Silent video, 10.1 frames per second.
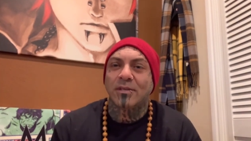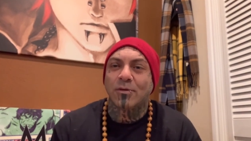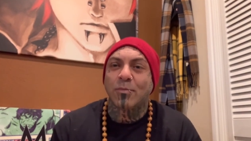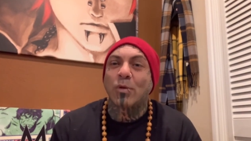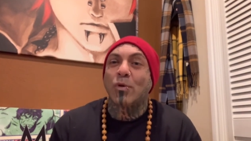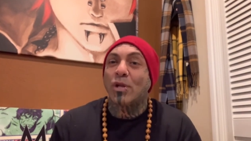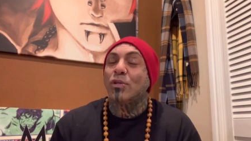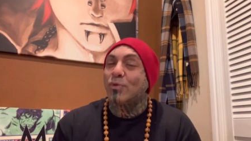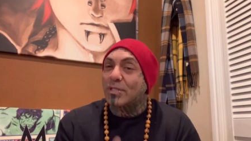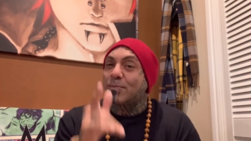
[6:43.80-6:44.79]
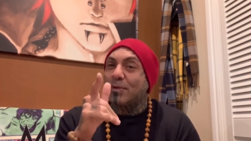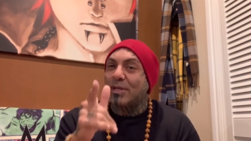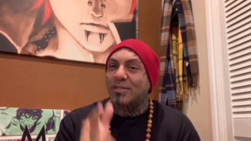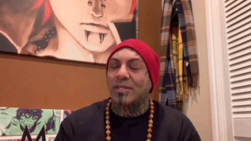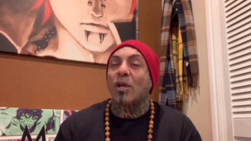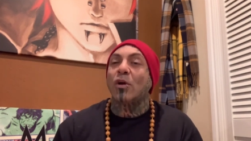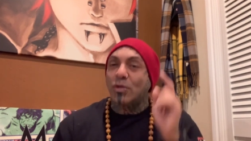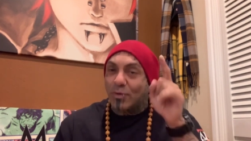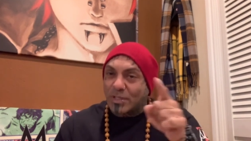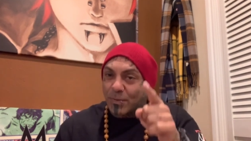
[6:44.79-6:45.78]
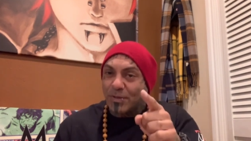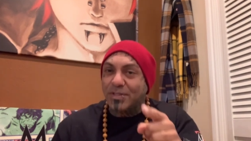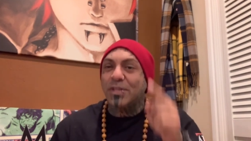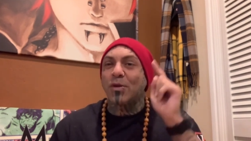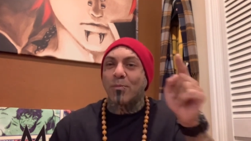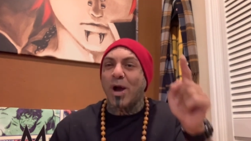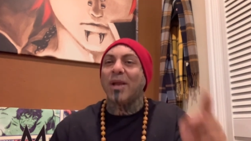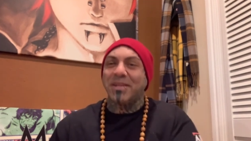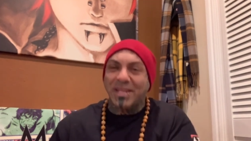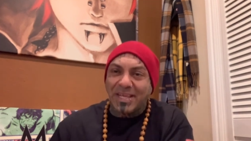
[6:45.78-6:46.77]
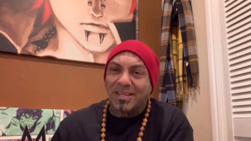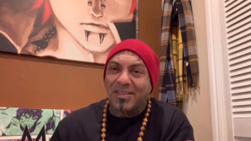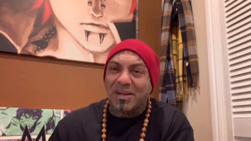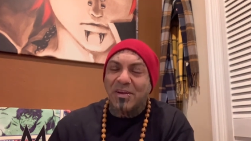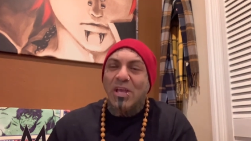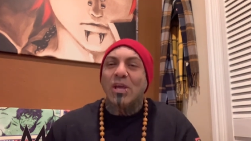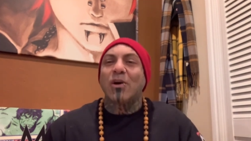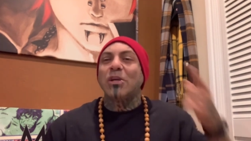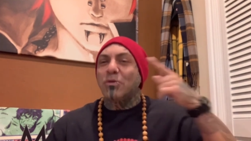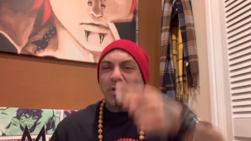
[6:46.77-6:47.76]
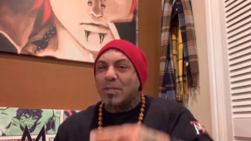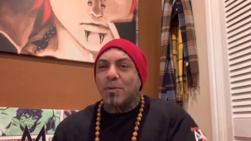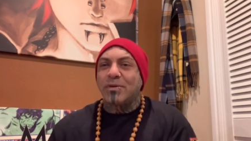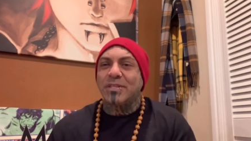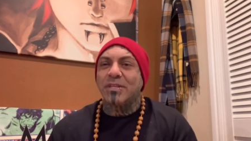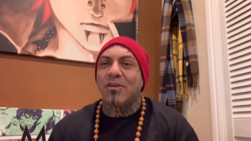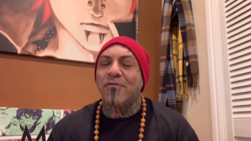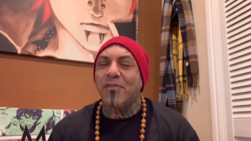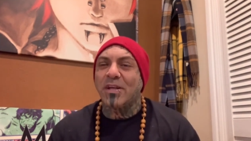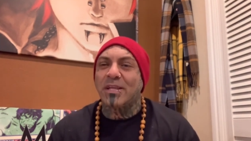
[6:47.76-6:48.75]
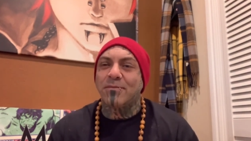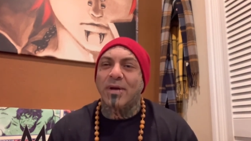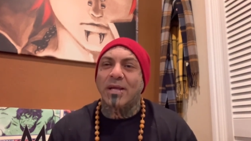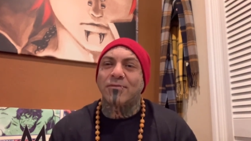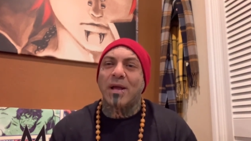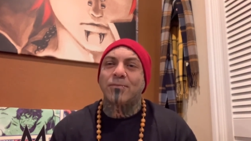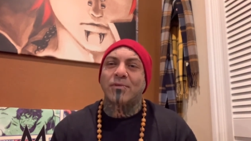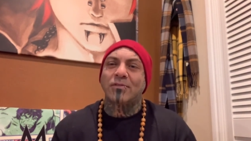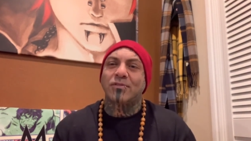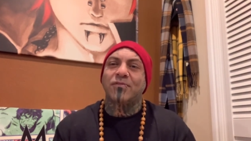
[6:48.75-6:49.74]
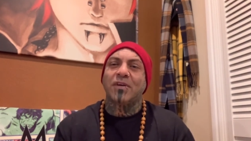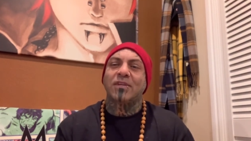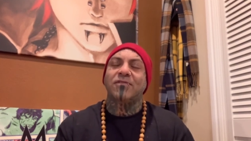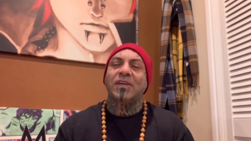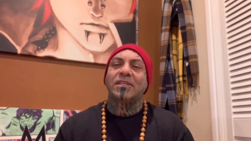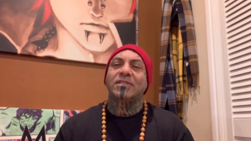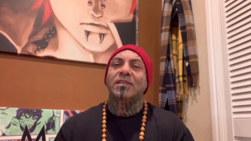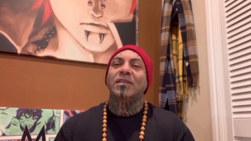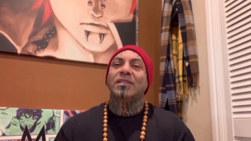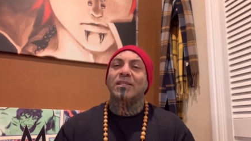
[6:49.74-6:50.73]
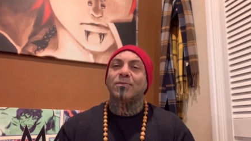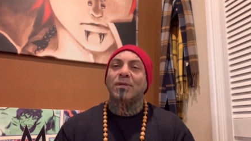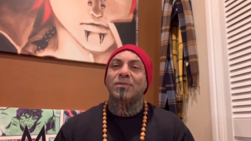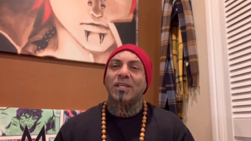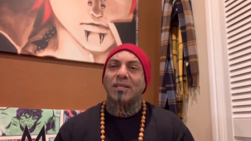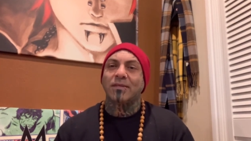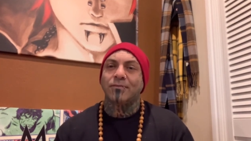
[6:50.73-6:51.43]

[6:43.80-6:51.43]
But what are you experiencing? Are you experiencing your body laying there? Or are you experiencing your mind wrapped around your face? That's what I'm saying.